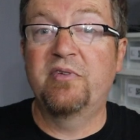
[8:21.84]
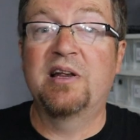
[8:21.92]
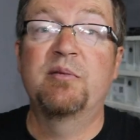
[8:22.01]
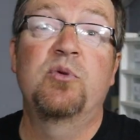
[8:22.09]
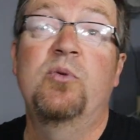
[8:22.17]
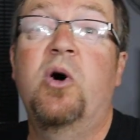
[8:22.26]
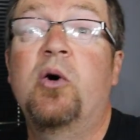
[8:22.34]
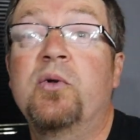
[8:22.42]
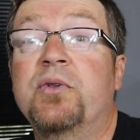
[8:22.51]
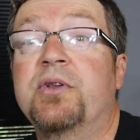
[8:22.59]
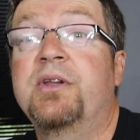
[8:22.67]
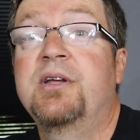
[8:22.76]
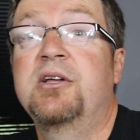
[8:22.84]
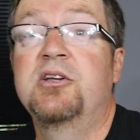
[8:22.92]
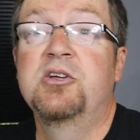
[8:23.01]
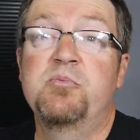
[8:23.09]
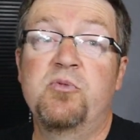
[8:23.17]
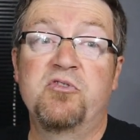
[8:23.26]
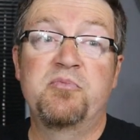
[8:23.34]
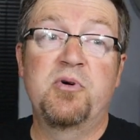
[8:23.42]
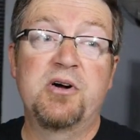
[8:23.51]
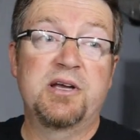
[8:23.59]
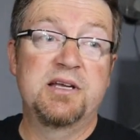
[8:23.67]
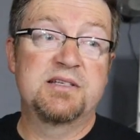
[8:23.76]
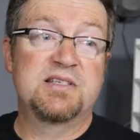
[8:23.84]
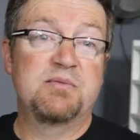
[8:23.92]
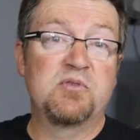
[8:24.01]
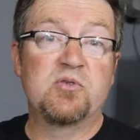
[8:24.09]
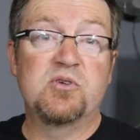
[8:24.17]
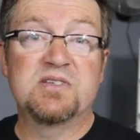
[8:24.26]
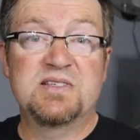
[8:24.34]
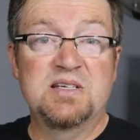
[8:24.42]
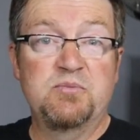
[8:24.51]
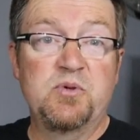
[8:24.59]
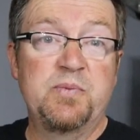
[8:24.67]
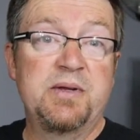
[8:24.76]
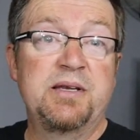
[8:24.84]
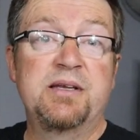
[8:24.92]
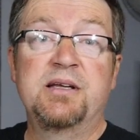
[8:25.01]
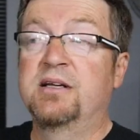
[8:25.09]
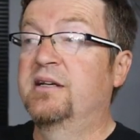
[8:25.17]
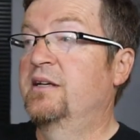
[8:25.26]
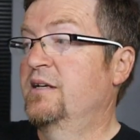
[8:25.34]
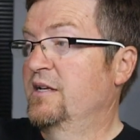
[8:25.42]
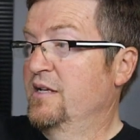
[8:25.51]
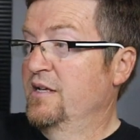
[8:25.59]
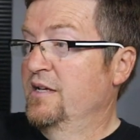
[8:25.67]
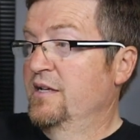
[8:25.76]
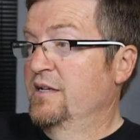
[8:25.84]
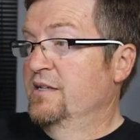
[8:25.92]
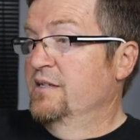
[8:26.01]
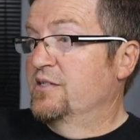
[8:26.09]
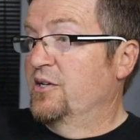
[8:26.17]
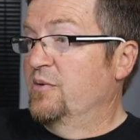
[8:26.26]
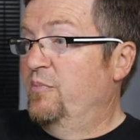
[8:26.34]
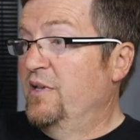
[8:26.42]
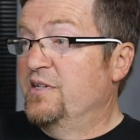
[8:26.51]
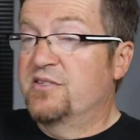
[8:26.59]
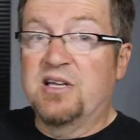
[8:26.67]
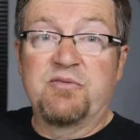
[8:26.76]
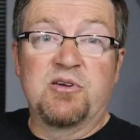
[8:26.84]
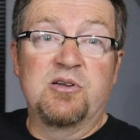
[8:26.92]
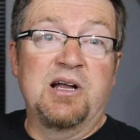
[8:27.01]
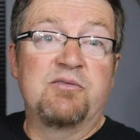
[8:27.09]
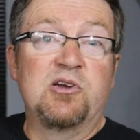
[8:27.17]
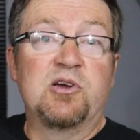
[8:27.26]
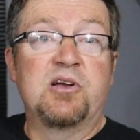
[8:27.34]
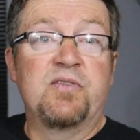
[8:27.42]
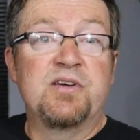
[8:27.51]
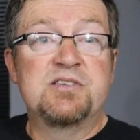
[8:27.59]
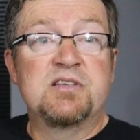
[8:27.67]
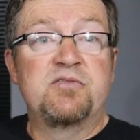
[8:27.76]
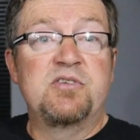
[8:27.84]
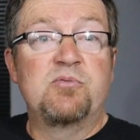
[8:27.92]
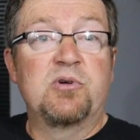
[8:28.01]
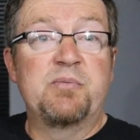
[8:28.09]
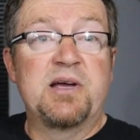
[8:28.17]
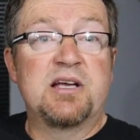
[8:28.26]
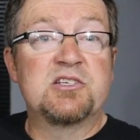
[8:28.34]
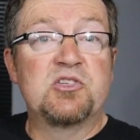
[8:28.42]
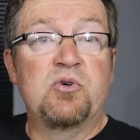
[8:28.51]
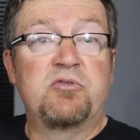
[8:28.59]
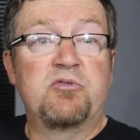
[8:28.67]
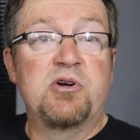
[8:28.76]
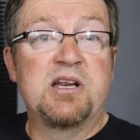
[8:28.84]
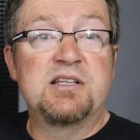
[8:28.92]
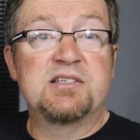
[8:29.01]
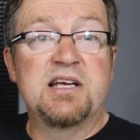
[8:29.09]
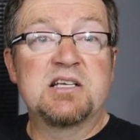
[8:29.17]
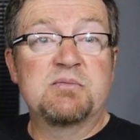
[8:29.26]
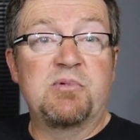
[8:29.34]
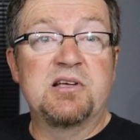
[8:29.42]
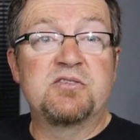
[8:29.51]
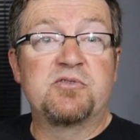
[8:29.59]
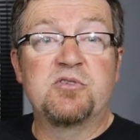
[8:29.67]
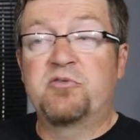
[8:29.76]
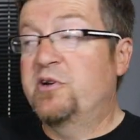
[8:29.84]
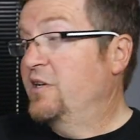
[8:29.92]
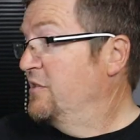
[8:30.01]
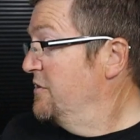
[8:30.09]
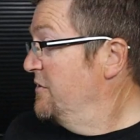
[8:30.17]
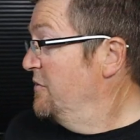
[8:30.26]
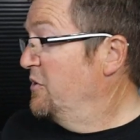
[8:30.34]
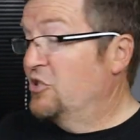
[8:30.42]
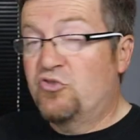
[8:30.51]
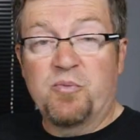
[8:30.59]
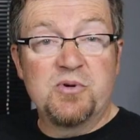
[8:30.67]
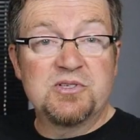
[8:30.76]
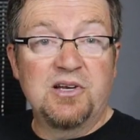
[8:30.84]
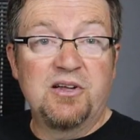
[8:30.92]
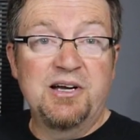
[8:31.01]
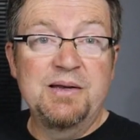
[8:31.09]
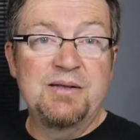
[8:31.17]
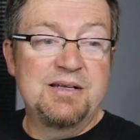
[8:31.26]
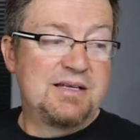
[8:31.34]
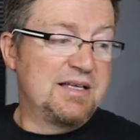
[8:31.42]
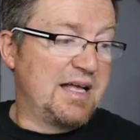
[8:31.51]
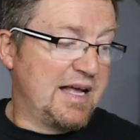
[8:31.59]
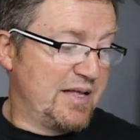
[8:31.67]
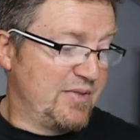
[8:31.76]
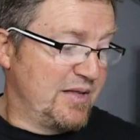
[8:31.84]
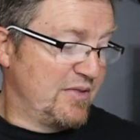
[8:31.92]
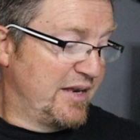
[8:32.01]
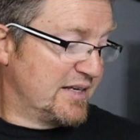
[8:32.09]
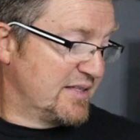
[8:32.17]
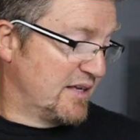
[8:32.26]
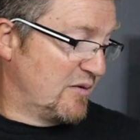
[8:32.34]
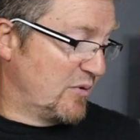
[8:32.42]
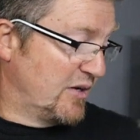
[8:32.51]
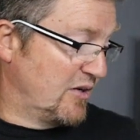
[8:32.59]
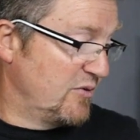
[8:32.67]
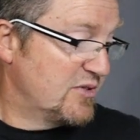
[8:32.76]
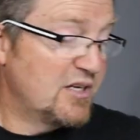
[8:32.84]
available on Morph Market. Some of them have got cinnamon in. So please have a look at those. If you want to make us an offer on any snakes, please feel free to drop us a line. And then the next thing I want to do